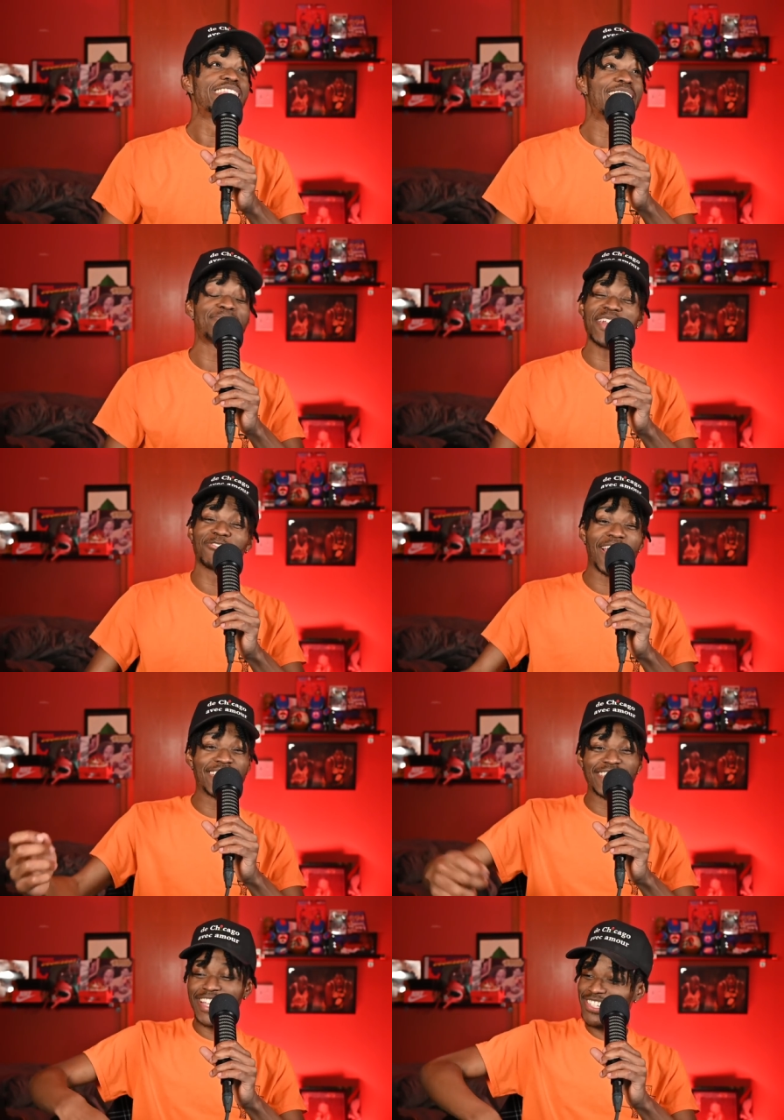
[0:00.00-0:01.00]
they made the right
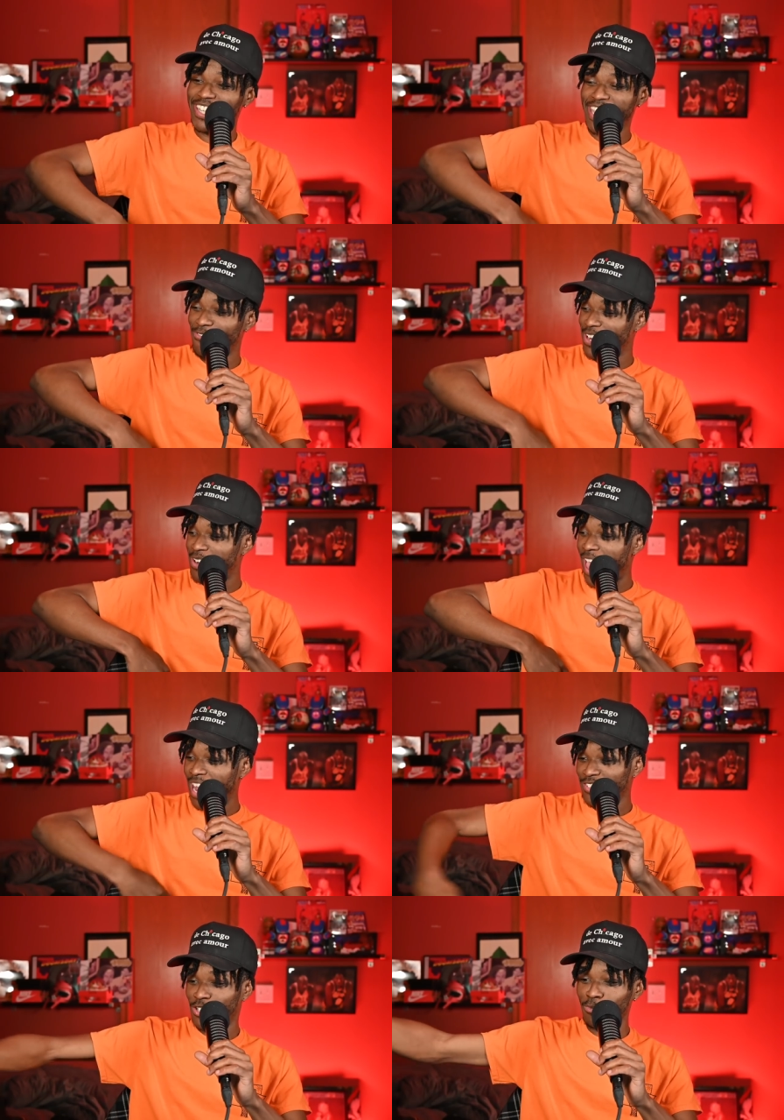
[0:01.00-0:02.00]
decision giving
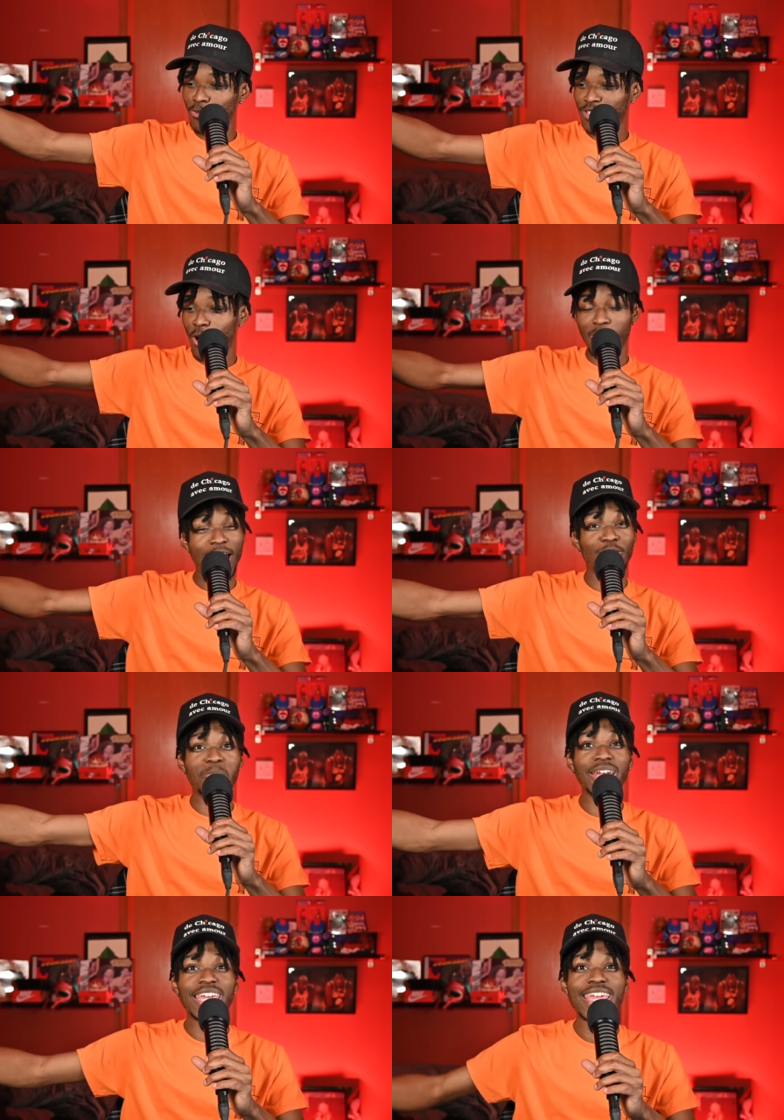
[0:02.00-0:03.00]
Alex Caruso whatever
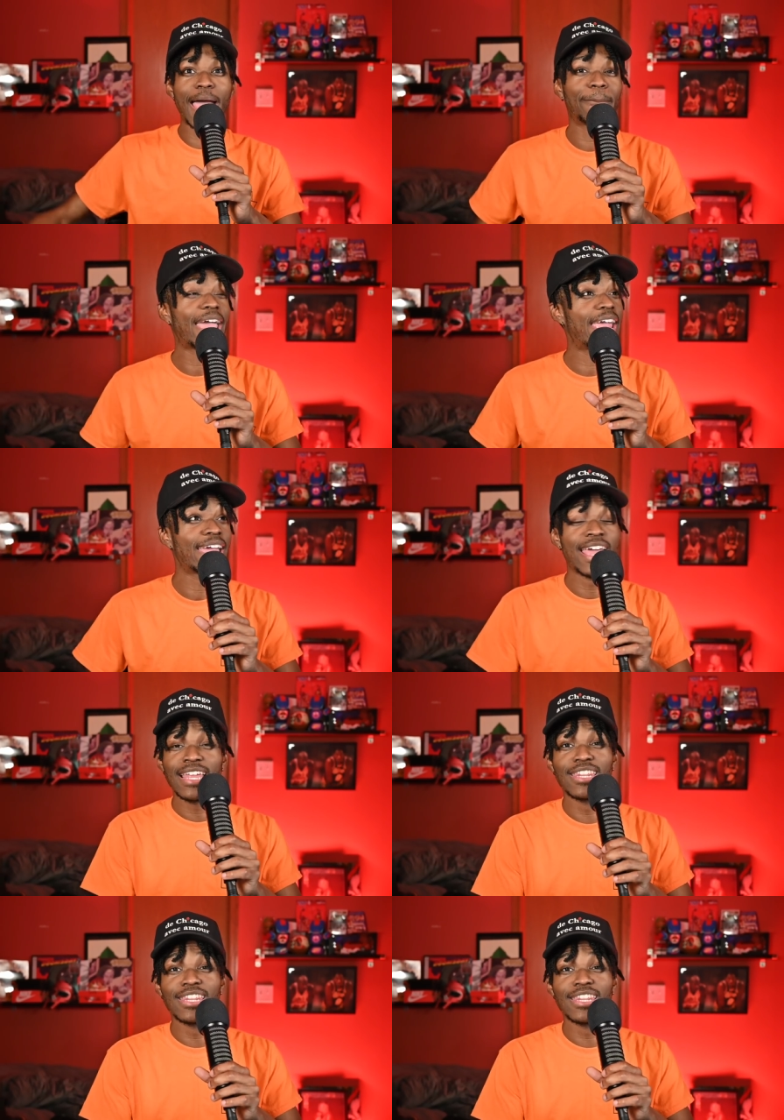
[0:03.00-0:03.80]
money he got paid.